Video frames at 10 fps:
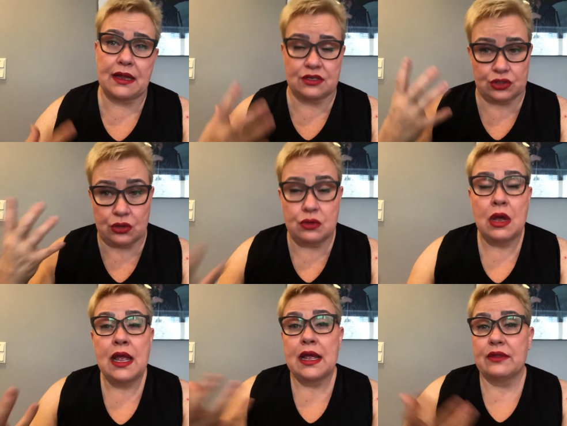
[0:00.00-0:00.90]
So
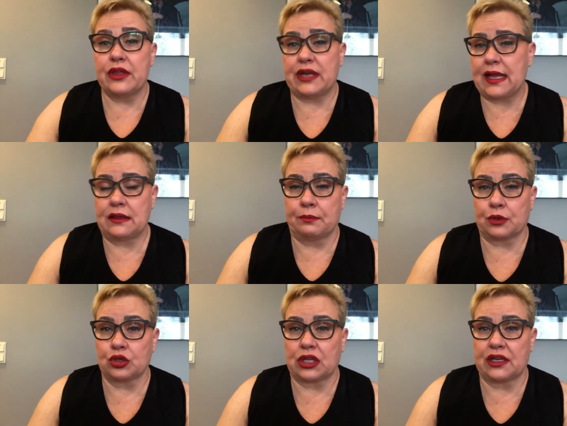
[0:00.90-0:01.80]
the data
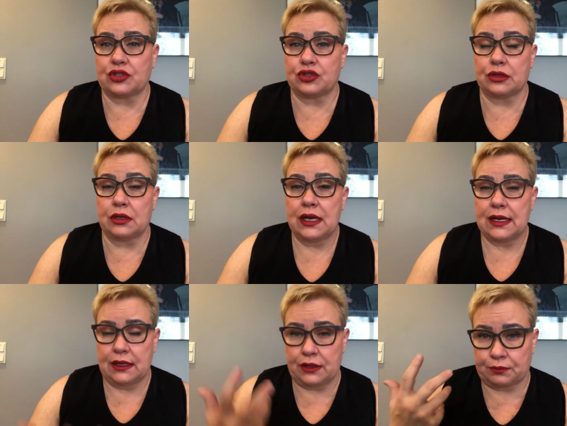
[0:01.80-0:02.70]
protection
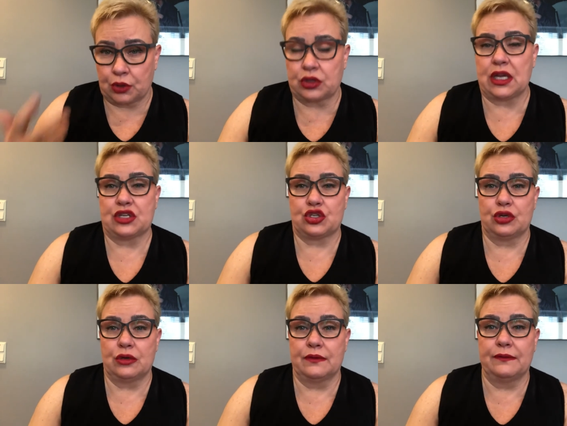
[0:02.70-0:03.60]
and the
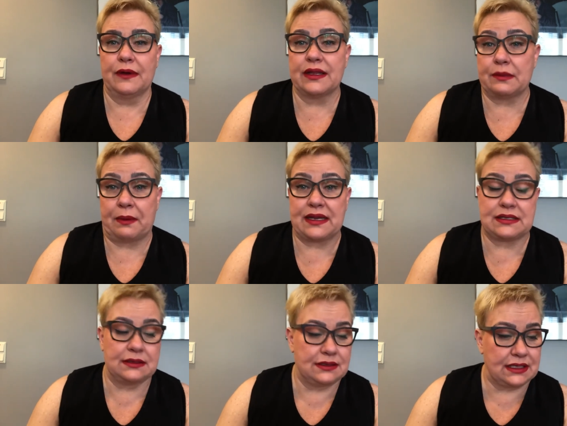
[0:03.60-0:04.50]
protection of the
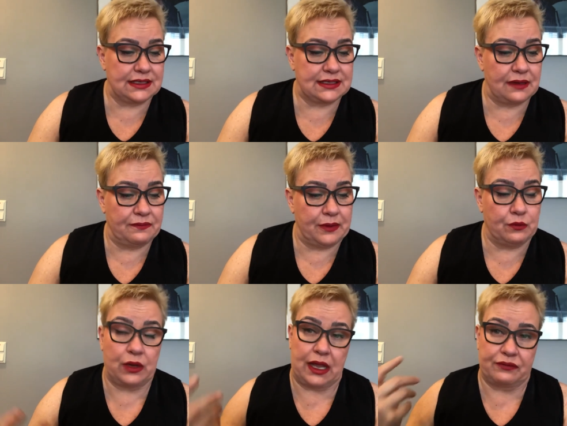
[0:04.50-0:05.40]
patients is
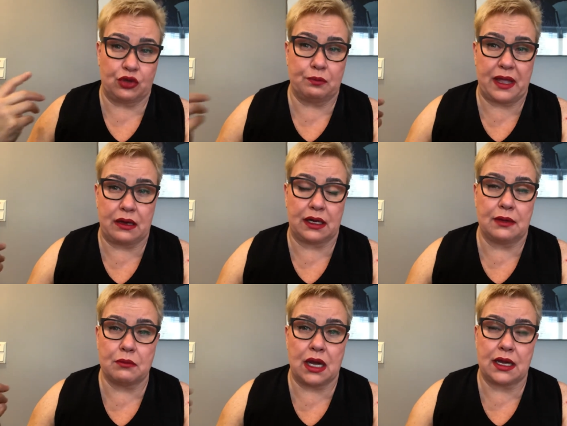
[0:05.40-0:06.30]
something we have to bear
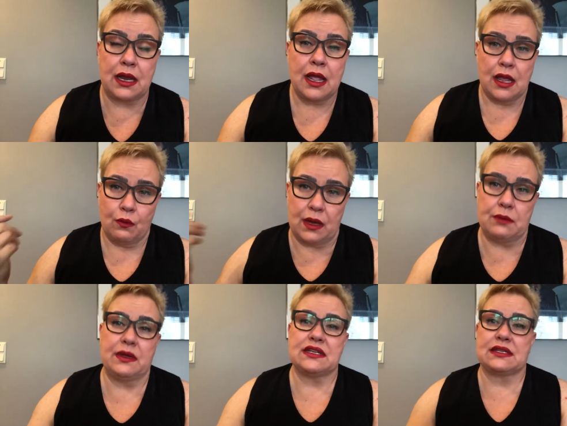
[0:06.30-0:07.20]
in mind
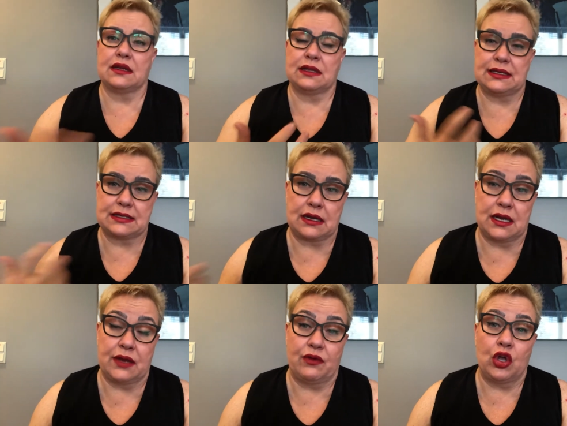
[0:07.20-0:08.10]
when we start this
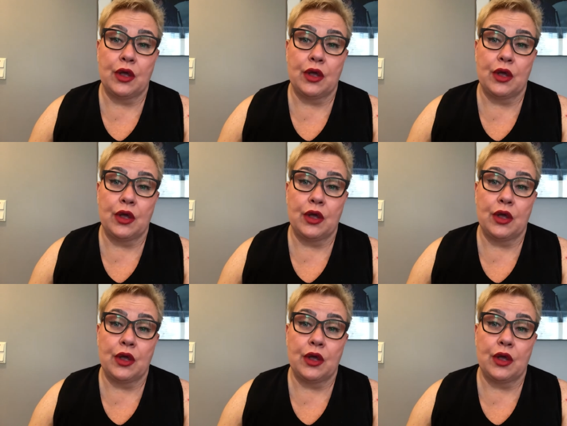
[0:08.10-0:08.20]
kind of